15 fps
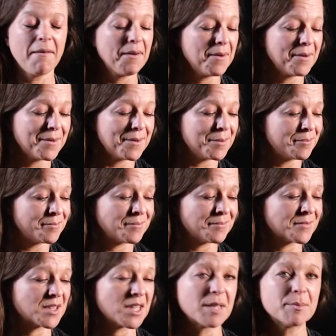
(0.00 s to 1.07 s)
you know,
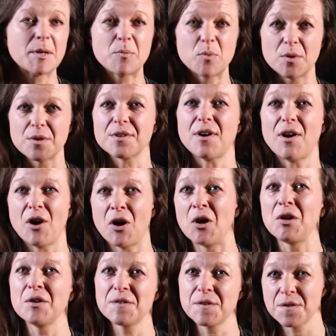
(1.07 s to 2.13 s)
come up with
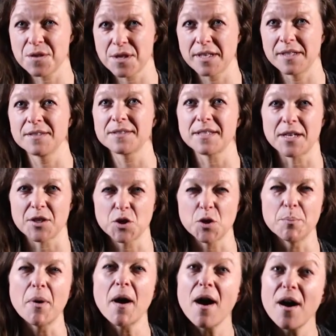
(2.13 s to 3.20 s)
all the things that
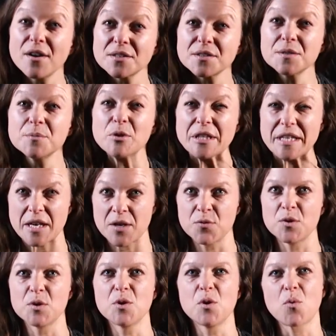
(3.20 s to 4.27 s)
could possibly
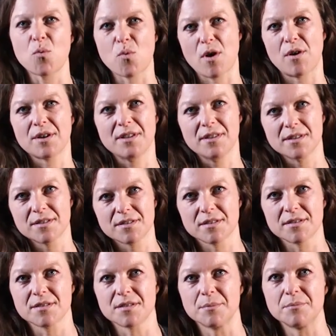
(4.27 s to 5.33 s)
ever go wrong in the
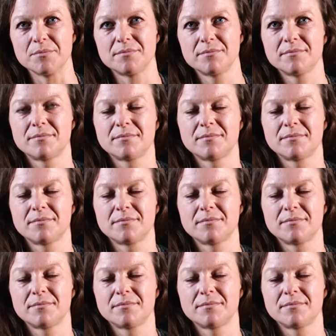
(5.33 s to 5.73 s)
system.